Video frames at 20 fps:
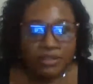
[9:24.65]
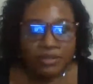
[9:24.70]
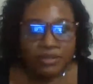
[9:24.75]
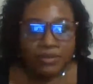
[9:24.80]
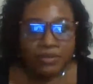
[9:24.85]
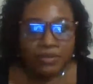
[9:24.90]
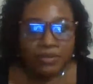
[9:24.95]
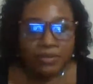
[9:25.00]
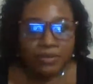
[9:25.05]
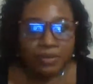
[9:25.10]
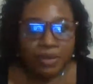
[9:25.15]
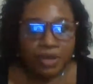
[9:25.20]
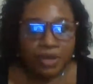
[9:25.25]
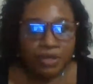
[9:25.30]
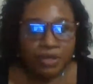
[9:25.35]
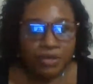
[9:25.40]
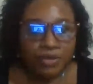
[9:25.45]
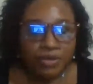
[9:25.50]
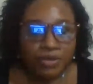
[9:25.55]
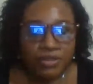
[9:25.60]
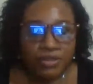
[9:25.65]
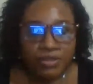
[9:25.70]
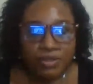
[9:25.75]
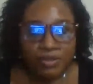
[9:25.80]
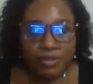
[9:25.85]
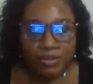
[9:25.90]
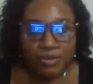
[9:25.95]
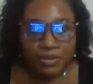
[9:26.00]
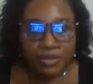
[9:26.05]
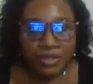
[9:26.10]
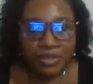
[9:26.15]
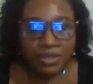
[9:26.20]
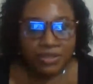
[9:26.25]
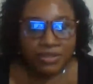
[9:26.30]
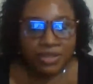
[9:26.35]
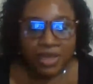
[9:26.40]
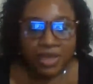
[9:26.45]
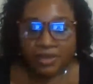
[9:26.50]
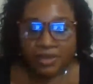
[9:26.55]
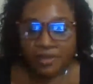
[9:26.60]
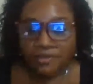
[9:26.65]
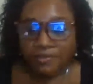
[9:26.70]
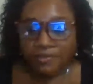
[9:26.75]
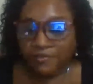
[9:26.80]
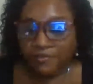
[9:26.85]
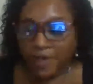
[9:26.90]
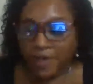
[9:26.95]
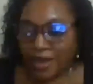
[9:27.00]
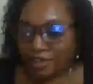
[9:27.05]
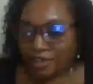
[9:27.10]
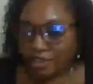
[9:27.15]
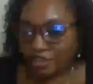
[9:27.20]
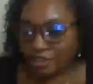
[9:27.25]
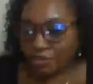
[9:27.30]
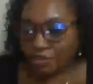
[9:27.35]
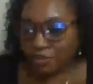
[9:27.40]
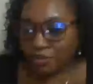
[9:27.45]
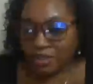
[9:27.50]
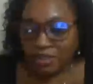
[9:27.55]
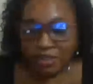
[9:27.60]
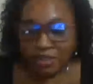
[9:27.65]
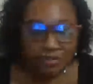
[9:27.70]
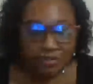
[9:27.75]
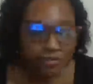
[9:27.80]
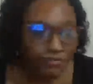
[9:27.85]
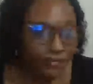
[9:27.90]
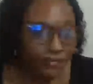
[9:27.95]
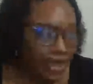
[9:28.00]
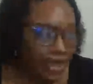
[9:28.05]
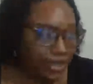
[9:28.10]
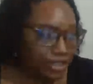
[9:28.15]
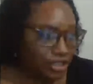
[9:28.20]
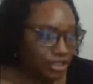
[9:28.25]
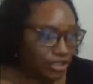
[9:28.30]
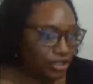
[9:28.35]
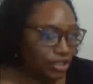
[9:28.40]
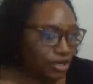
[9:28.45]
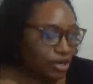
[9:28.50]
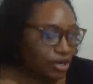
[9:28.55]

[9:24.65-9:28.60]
So you need to know things like the fetch. What is the fetch?